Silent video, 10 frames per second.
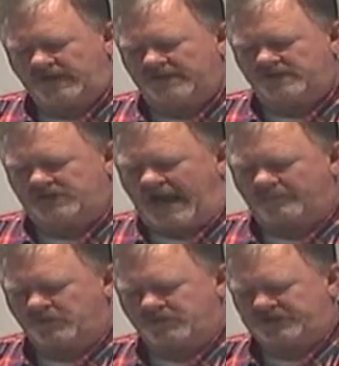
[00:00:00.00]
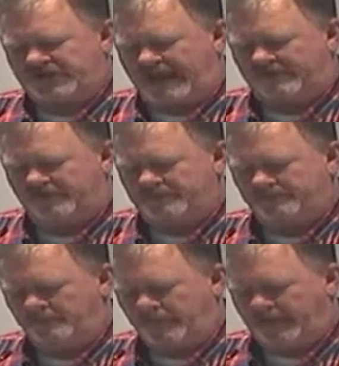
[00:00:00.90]
In chapter
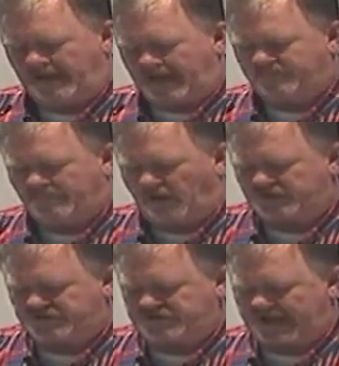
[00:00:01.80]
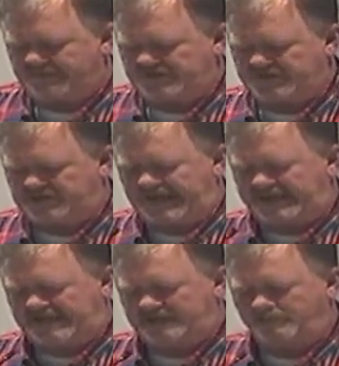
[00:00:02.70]
7 and verse
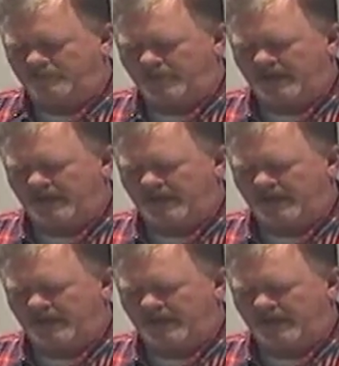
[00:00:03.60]
17,